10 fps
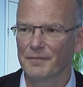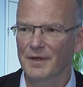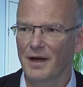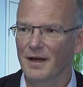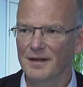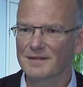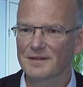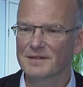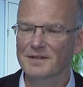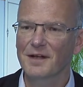Yeah, as
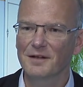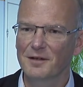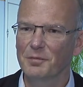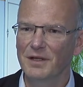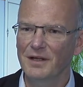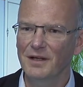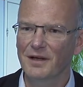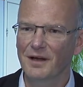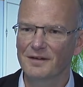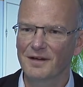I said in the
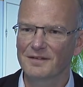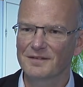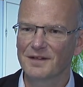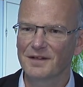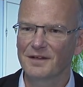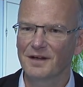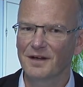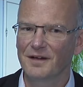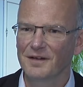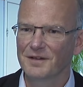beginning, I think
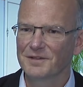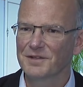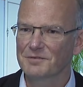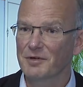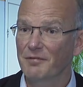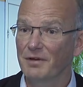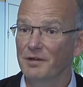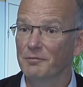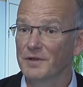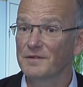just
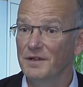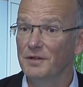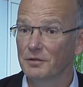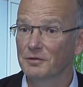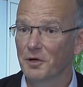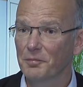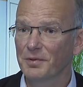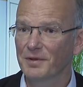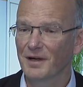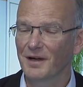traveling within Europe,
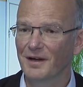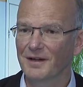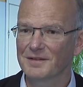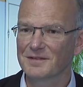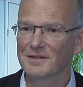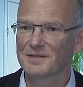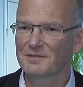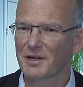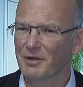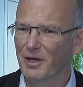it's
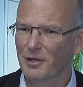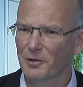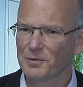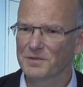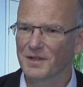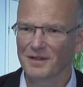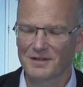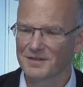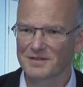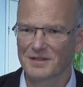very close, and
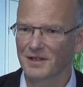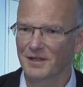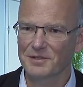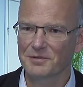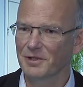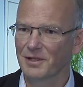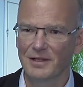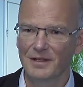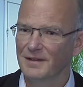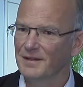it's a cultural
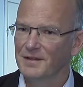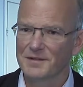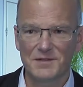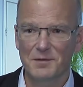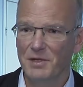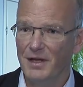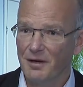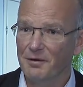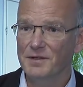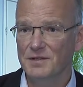
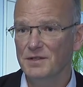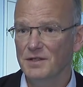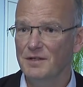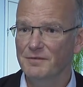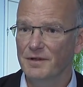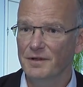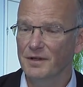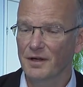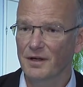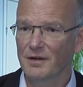similarity even.
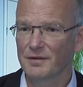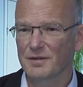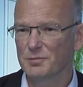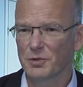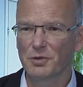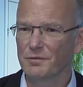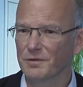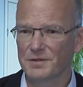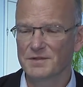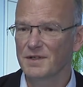This
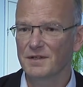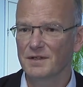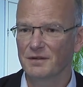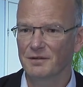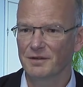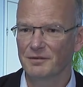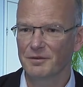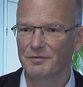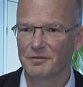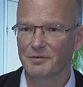beautiful city, we
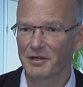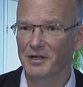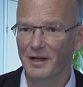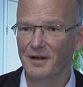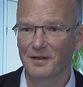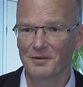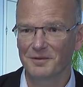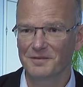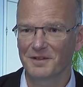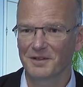were very lucky
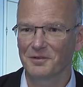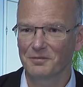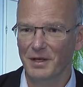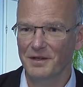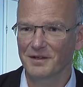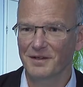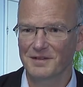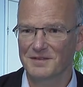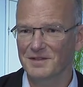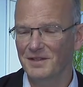with the good weather and
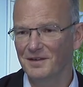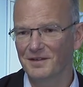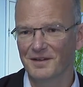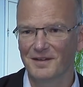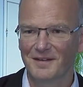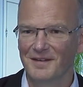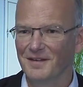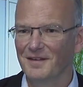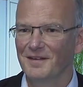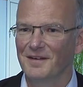seeing
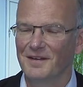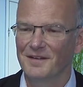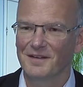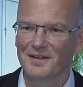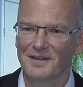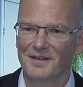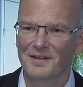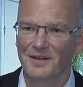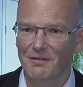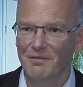the
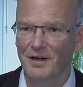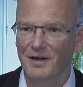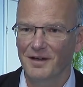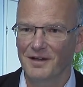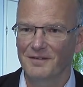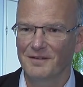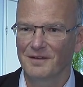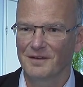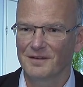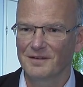Neva and
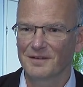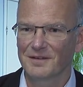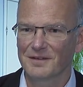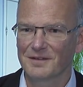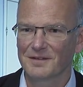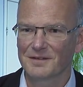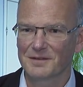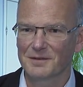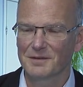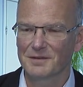the
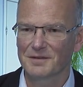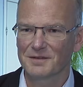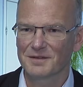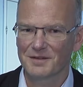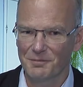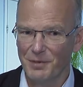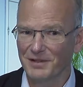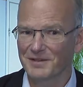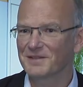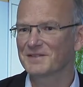
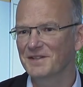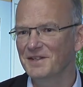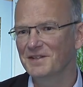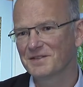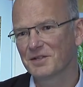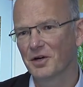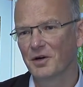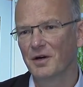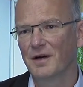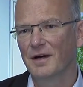Baltic Sea. So
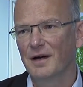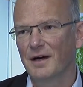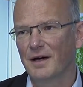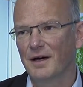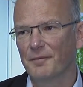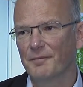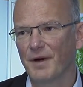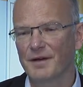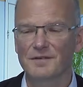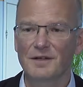
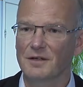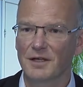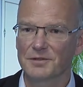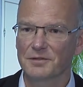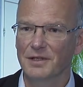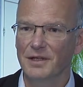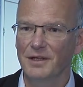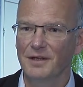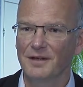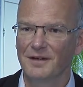I think culturally